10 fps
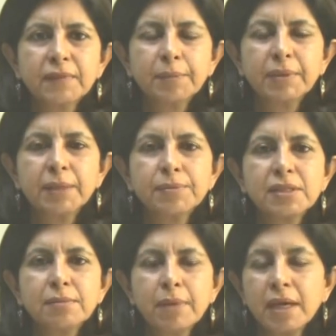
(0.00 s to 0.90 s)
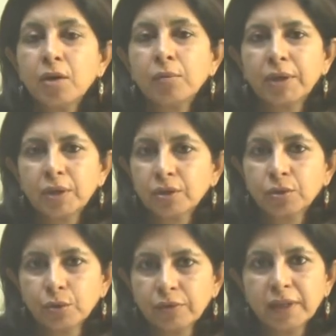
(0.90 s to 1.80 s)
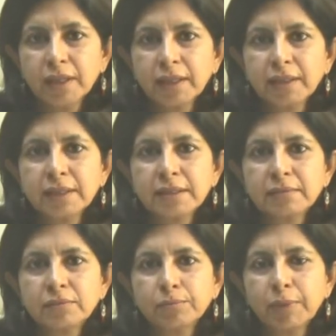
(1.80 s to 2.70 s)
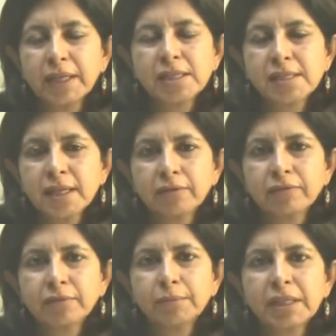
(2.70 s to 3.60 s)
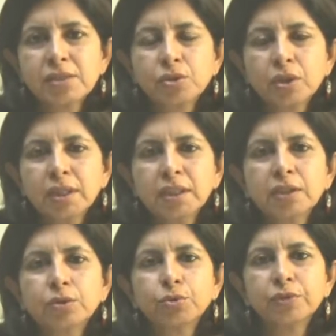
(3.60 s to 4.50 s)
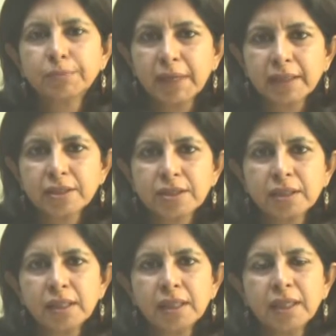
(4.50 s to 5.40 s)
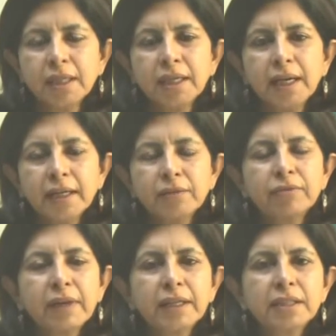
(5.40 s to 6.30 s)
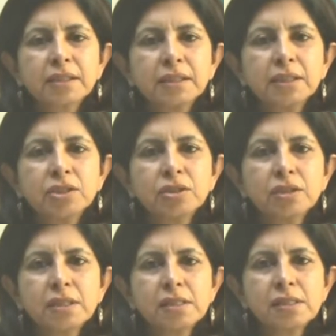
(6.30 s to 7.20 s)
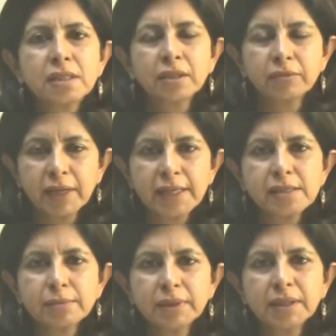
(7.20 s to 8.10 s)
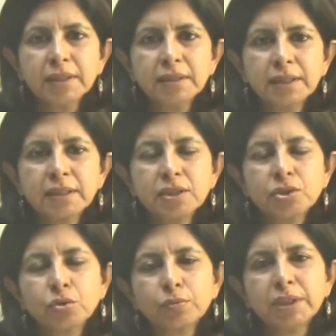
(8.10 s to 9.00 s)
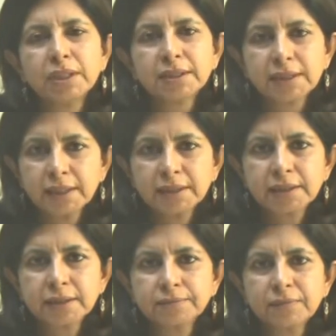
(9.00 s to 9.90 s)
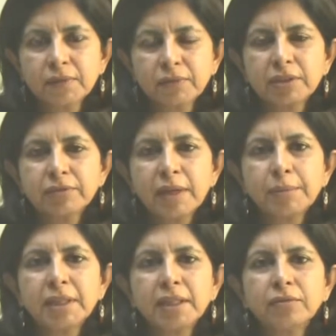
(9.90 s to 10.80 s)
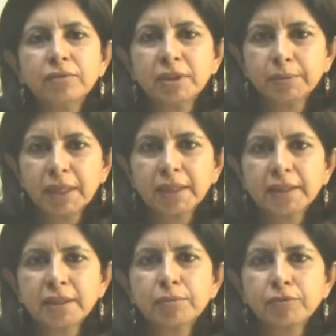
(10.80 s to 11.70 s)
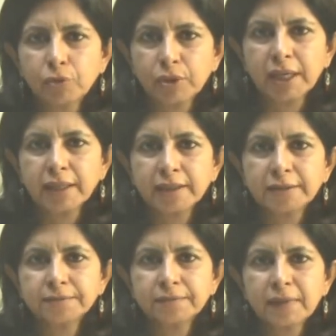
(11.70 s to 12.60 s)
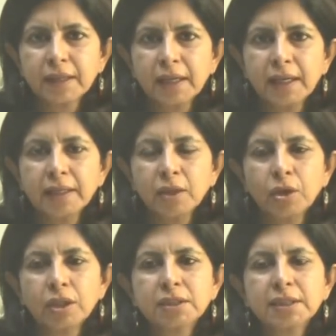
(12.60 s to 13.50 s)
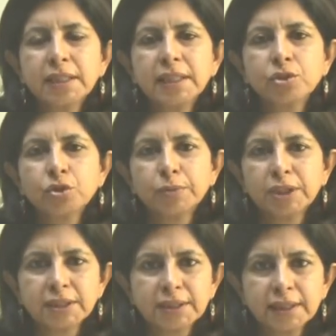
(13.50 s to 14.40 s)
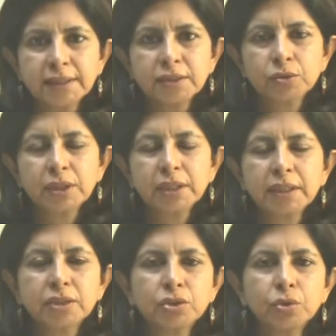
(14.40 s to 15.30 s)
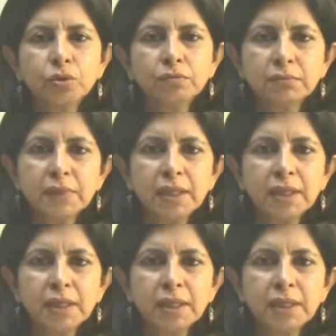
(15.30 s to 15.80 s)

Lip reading: epilepsy may or may not go away and by itself, but it's got nothing to do with marriage. And in fact, it is advisable that this should be discussed with the family, with the partner beforehand. And honestly, it should be discussed so that there is no